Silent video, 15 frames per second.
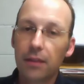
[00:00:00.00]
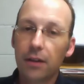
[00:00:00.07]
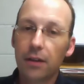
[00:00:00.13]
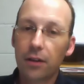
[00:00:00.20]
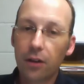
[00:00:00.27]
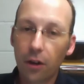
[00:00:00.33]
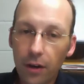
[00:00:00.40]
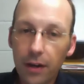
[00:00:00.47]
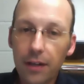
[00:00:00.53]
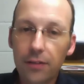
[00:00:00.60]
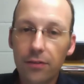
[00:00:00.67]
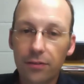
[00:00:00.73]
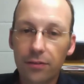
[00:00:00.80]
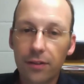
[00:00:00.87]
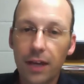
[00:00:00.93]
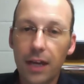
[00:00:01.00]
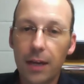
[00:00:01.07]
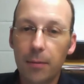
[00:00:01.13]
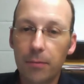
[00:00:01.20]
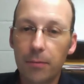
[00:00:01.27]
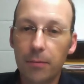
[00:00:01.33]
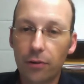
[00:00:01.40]
current is the
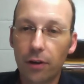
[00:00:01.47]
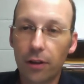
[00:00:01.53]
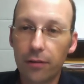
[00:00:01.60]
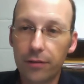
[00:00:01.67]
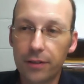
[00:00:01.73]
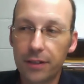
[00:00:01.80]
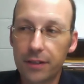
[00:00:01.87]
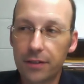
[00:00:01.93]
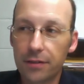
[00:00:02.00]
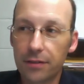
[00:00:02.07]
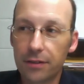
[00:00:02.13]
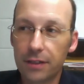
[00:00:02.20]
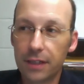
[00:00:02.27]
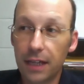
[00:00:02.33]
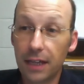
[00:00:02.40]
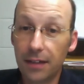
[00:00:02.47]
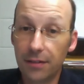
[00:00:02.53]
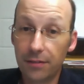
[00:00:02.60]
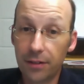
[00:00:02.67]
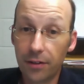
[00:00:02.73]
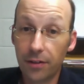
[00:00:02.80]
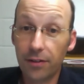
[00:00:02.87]
same through all the resistors in
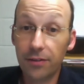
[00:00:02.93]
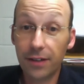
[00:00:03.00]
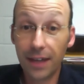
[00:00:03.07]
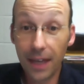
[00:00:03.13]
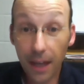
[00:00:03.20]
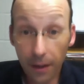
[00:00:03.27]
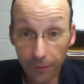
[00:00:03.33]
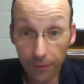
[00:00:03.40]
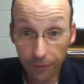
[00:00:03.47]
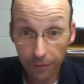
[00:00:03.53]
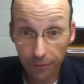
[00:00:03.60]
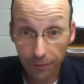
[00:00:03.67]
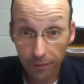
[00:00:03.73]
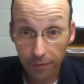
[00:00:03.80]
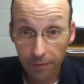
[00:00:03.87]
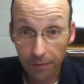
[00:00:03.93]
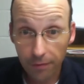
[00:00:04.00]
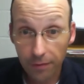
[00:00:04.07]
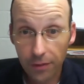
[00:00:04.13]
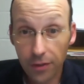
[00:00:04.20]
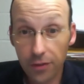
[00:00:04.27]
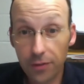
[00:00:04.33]
series if
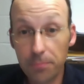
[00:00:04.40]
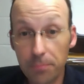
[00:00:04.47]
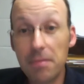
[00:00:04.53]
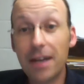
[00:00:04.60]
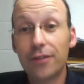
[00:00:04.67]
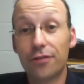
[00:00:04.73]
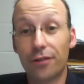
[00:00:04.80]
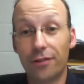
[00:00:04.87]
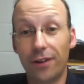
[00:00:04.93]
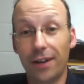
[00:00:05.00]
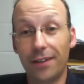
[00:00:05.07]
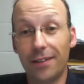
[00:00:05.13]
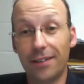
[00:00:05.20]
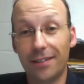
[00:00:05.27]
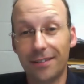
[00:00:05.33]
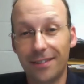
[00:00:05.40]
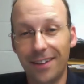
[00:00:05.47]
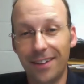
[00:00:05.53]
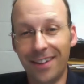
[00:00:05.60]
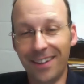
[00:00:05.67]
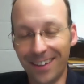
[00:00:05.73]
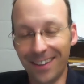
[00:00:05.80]
you measure correctly.
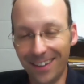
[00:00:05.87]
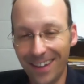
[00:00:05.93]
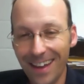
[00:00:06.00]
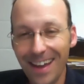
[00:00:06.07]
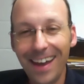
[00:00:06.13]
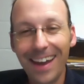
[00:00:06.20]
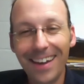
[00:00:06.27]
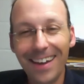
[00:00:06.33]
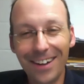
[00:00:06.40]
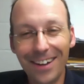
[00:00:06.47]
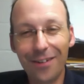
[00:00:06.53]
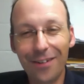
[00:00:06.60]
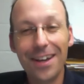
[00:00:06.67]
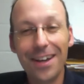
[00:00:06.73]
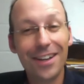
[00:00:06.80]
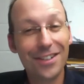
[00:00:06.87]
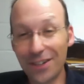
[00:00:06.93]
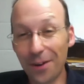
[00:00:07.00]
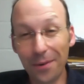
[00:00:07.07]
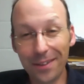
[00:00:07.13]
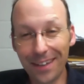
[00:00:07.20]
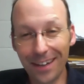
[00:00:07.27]
You know, because you know
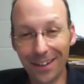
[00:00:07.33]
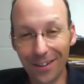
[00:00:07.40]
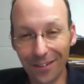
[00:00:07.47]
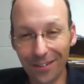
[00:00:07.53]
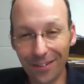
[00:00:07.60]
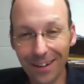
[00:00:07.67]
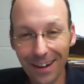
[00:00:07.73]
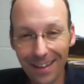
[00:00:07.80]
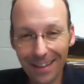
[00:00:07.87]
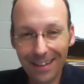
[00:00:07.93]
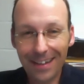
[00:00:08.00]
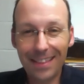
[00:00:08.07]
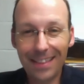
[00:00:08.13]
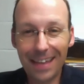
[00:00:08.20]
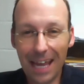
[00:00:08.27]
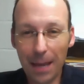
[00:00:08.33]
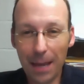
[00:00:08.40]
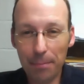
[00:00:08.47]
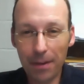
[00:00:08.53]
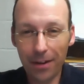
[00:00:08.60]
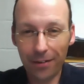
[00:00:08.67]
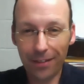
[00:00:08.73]
what they do. They take that
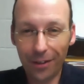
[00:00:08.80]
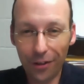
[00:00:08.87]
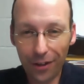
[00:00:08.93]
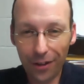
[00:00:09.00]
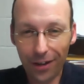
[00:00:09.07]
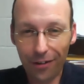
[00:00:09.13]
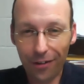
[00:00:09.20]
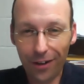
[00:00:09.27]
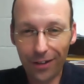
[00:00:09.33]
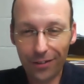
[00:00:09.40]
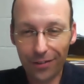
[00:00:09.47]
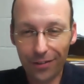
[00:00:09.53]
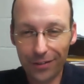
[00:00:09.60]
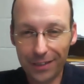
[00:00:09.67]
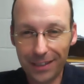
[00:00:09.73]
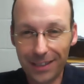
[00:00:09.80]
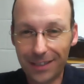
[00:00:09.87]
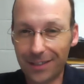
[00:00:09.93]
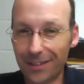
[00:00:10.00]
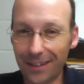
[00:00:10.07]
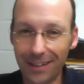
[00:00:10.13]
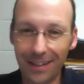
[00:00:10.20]
ammeter and they hook it across a
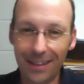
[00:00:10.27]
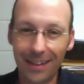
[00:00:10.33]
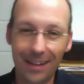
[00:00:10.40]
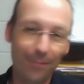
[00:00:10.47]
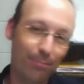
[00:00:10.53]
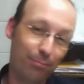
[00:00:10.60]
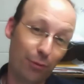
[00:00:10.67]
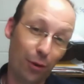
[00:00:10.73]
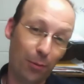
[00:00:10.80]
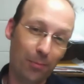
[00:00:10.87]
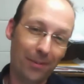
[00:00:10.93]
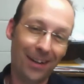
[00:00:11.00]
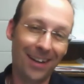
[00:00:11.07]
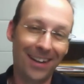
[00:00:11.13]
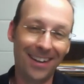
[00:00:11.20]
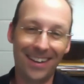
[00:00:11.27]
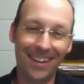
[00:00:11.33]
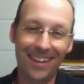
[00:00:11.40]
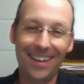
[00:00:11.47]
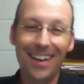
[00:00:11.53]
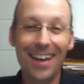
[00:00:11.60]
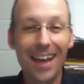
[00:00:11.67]
resistor, and then they boom,
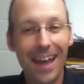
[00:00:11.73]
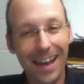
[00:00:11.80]
and